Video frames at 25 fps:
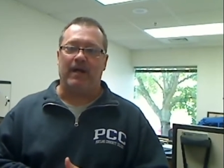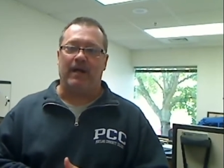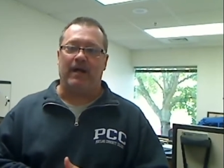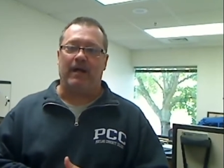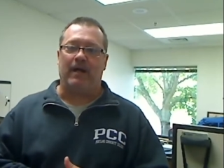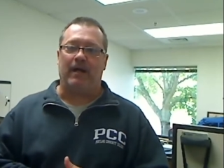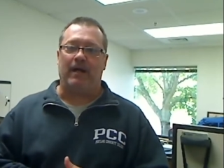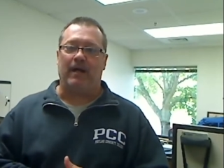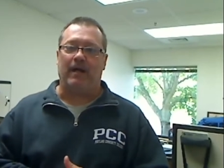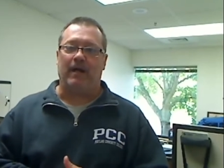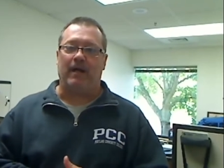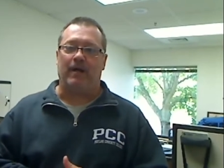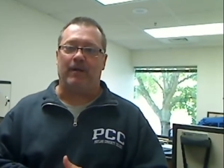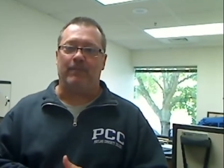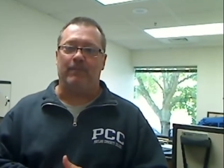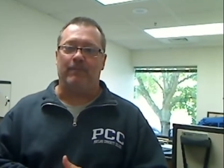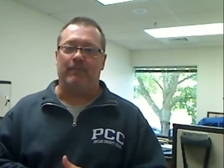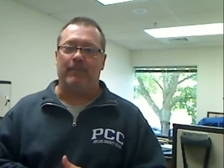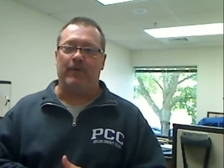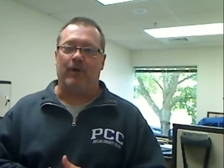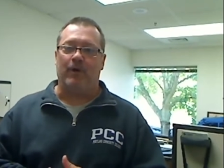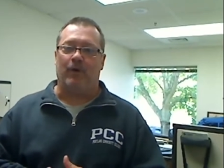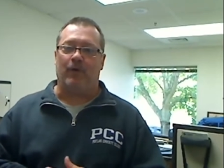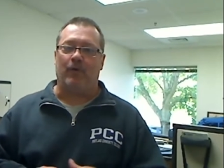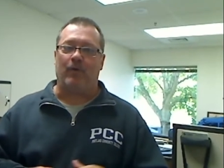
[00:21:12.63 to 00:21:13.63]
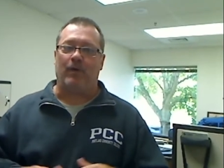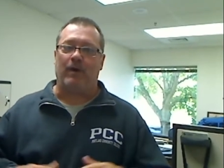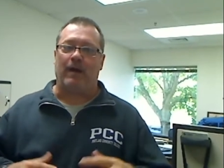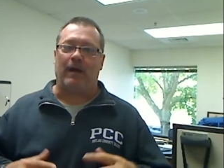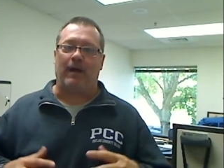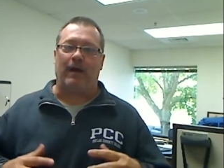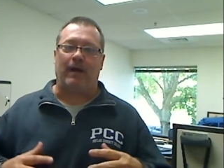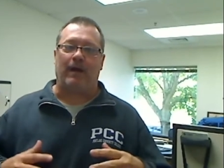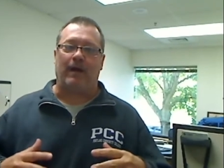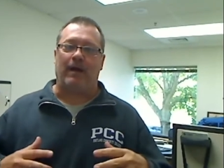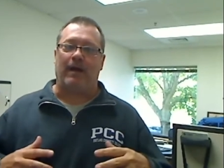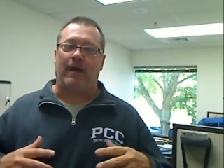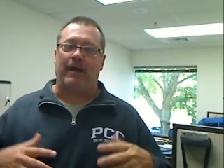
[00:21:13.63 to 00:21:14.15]

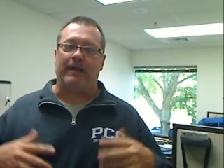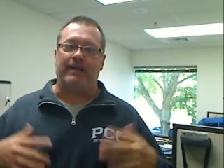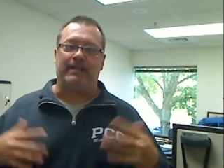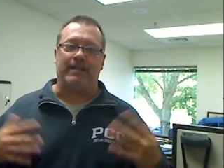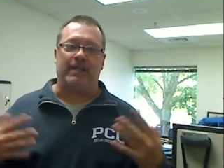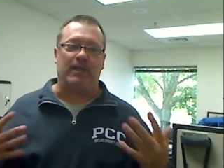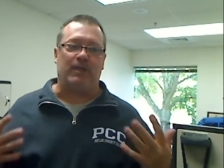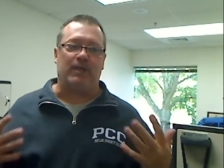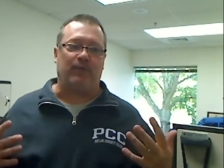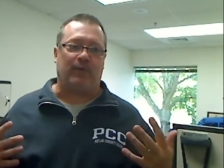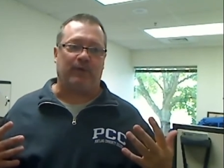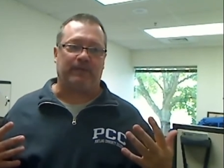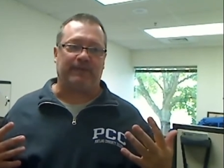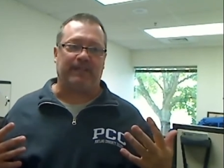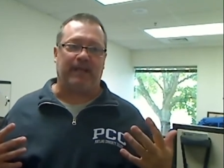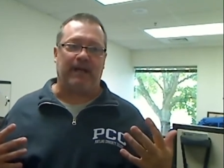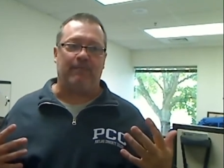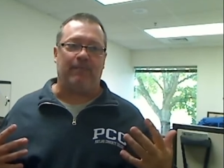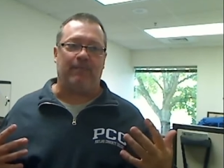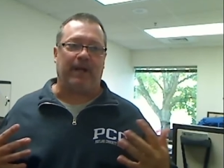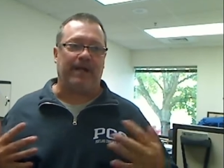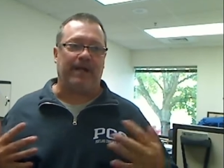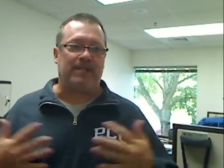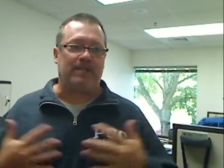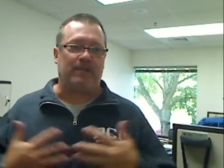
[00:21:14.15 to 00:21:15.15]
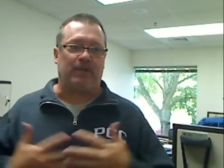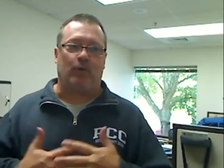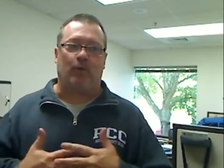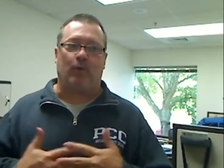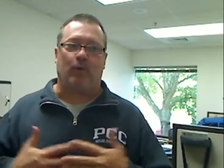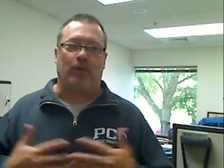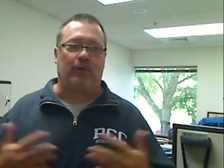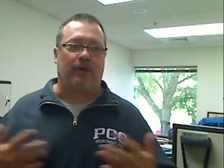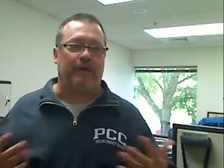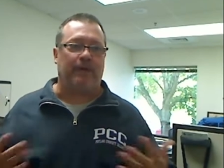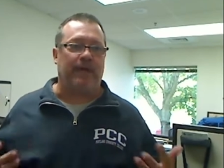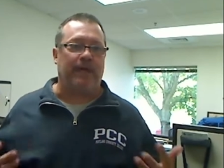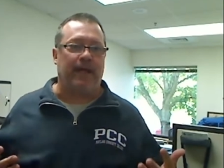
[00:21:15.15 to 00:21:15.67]
I teach full time, but I still
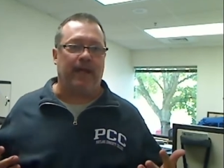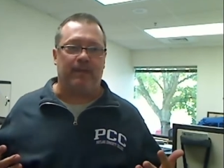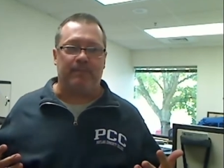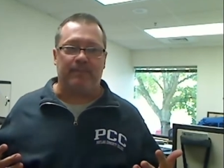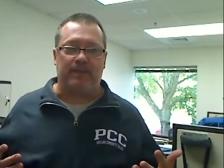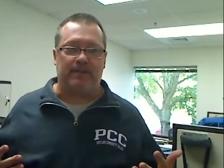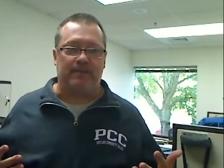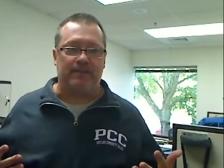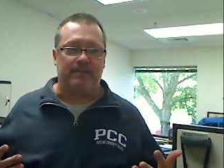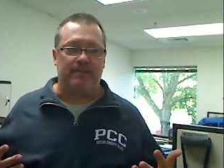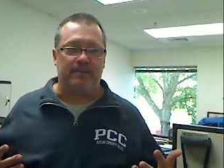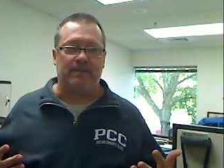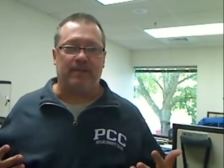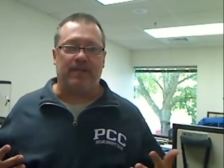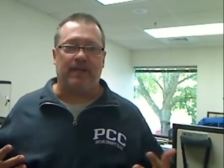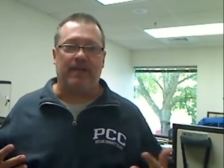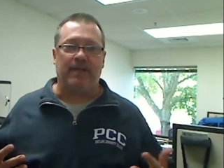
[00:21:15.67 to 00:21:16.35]
work on the ambulance.